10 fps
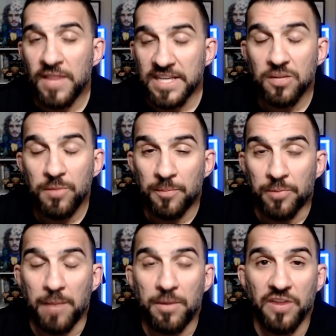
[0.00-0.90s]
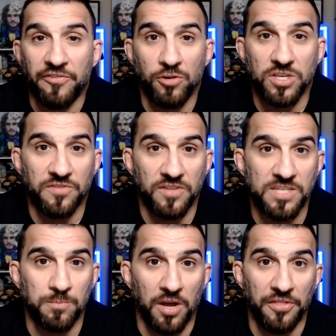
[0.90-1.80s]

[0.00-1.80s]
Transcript: That's going to be the primary focus for this month,